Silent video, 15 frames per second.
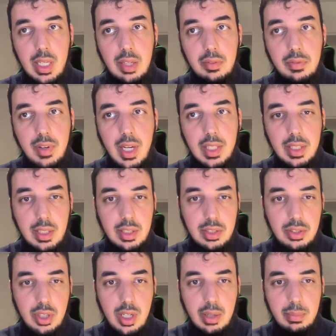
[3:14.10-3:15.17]
in finding a
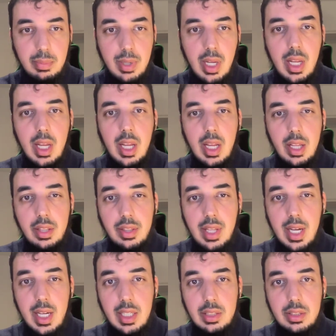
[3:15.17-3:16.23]
job?
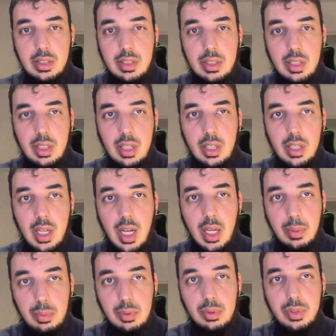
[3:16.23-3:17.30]
That
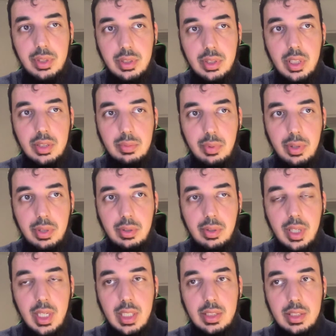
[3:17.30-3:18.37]
I will discuss with you
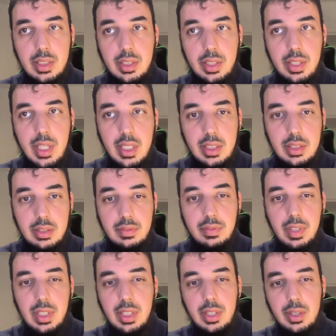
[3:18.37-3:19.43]
guys in the next
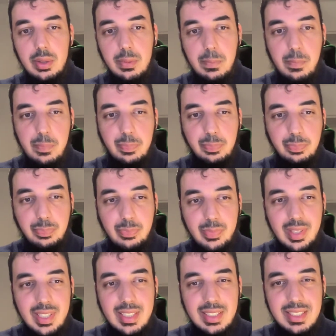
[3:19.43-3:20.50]
video
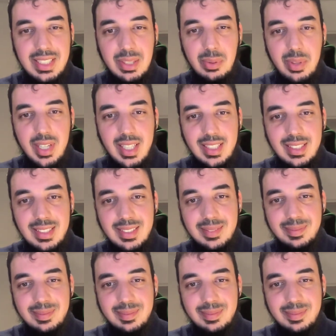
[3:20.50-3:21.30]
and see you then.